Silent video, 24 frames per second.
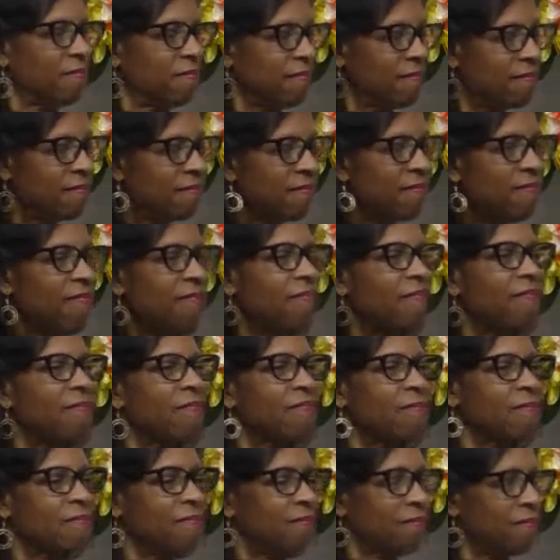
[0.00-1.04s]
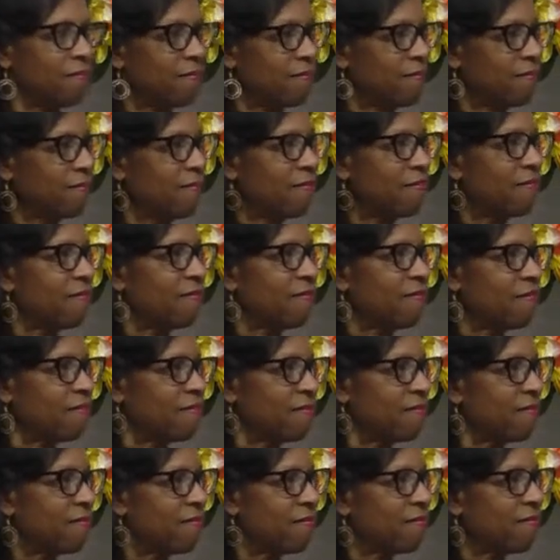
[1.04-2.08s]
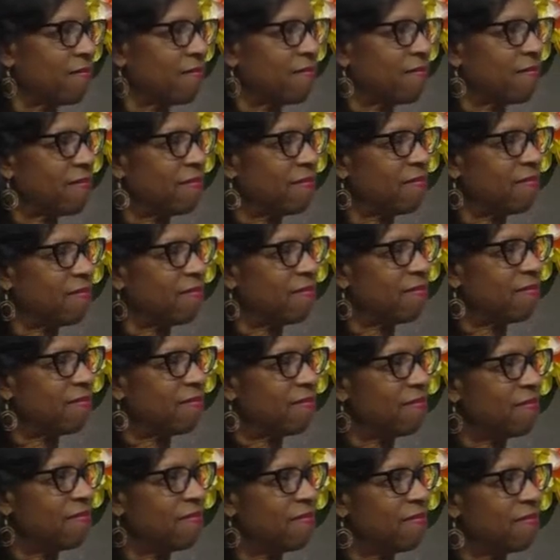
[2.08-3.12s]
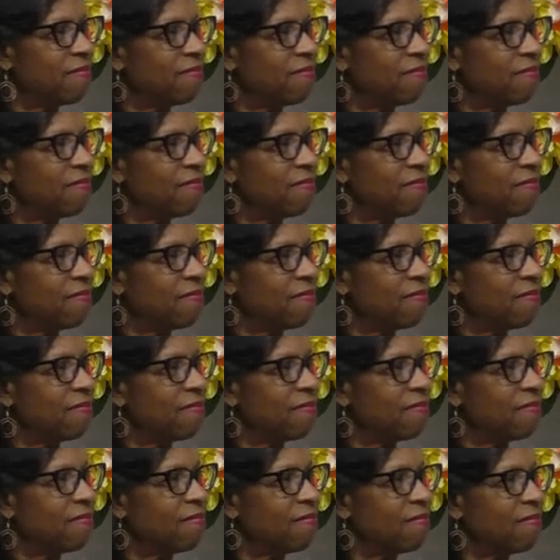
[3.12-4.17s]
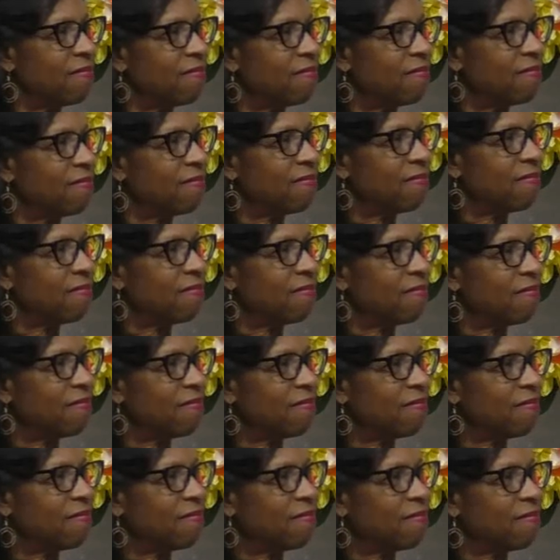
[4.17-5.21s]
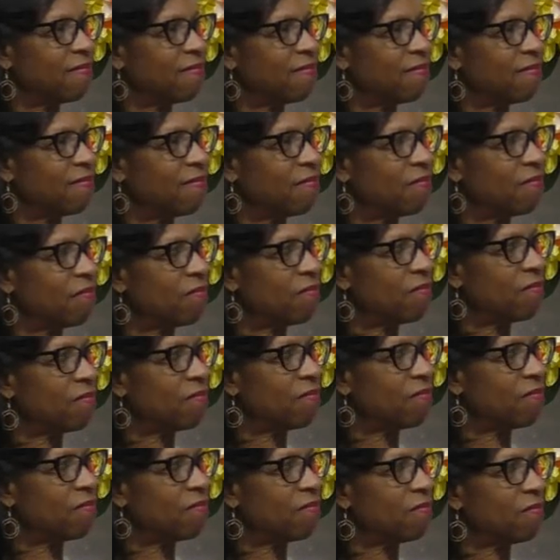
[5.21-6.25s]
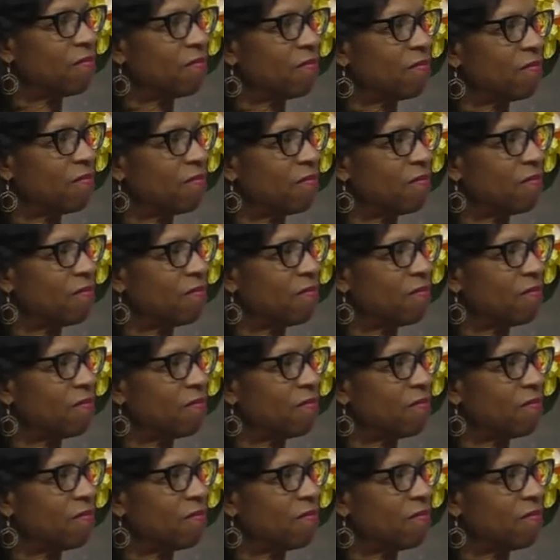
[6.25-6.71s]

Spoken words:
This person isn't speaking.